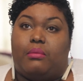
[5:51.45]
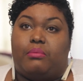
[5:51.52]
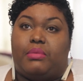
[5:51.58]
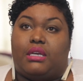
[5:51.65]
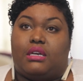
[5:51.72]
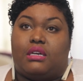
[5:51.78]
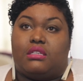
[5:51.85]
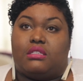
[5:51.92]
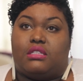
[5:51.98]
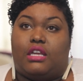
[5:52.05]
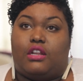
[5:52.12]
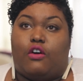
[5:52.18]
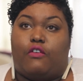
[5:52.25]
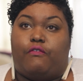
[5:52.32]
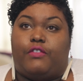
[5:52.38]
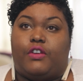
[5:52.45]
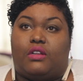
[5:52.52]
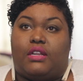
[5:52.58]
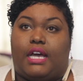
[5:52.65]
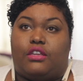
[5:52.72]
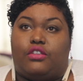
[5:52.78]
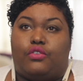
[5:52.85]
because they don't feel
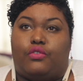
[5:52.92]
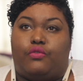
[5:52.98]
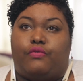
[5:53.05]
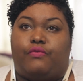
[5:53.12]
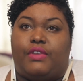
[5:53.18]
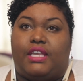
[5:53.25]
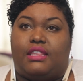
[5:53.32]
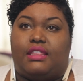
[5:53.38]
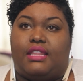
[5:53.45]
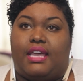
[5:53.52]
like you fit